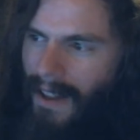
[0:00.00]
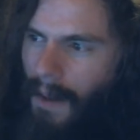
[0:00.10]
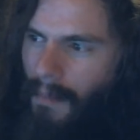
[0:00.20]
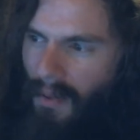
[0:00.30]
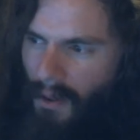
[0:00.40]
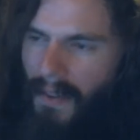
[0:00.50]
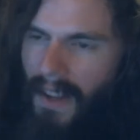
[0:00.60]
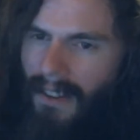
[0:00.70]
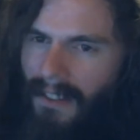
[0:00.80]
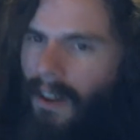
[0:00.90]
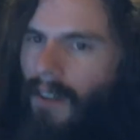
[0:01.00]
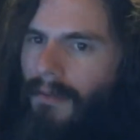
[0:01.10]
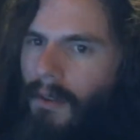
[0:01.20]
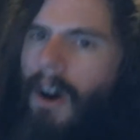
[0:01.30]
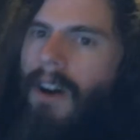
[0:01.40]
uh, proving yourself
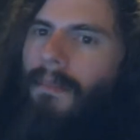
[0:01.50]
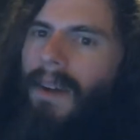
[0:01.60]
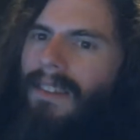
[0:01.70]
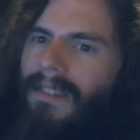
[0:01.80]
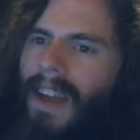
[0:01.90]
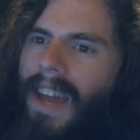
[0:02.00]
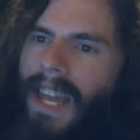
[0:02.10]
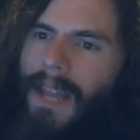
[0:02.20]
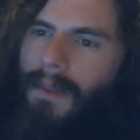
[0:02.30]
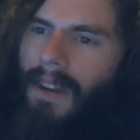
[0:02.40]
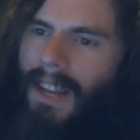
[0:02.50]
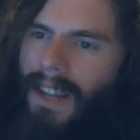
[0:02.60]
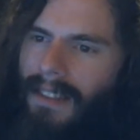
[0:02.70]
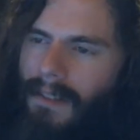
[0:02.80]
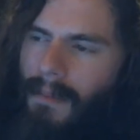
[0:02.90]
wrong by saying anybody
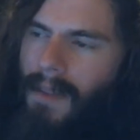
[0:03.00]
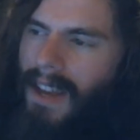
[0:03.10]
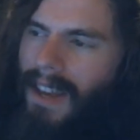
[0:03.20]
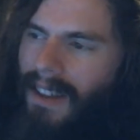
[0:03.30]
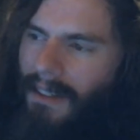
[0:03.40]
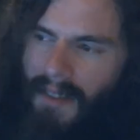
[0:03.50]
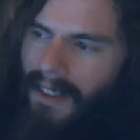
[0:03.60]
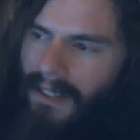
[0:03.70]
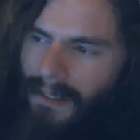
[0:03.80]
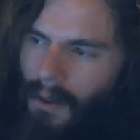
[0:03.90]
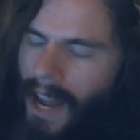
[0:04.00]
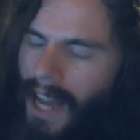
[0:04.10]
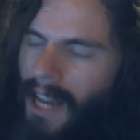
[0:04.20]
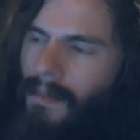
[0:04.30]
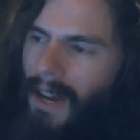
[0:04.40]
needs to be convinced or
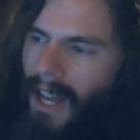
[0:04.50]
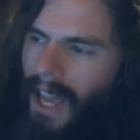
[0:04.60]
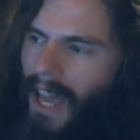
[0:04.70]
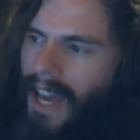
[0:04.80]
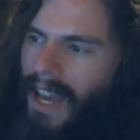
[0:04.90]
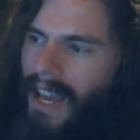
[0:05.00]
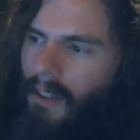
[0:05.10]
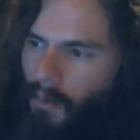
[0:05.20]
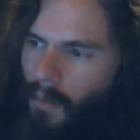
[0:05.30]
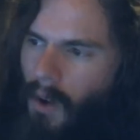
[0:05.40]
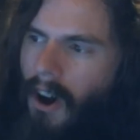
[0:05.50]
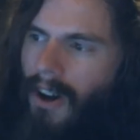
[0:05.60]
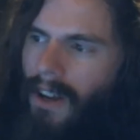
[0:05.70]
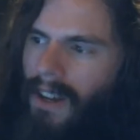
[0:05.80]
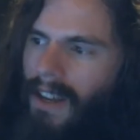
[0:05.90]
anybody is
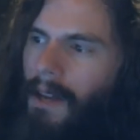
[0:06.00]
wrong.